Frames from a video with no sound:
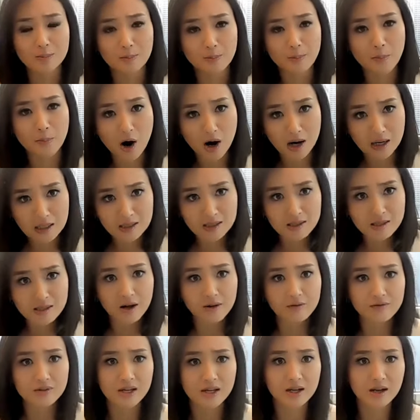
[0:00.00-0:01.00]
parts
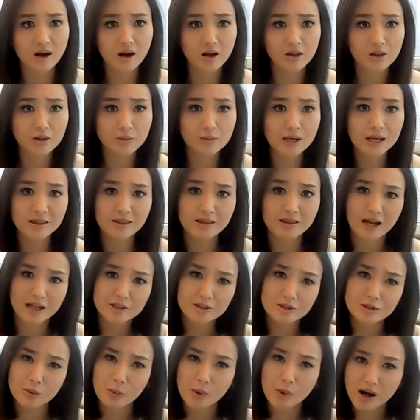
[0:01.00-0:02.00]
of the economy and not
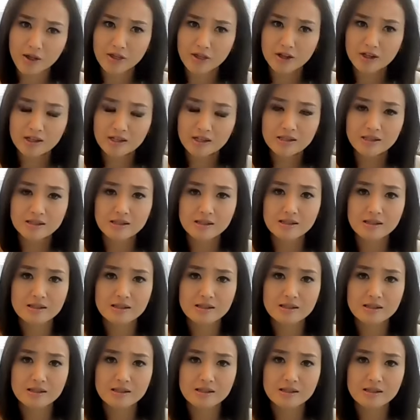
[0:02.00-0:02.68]
to others?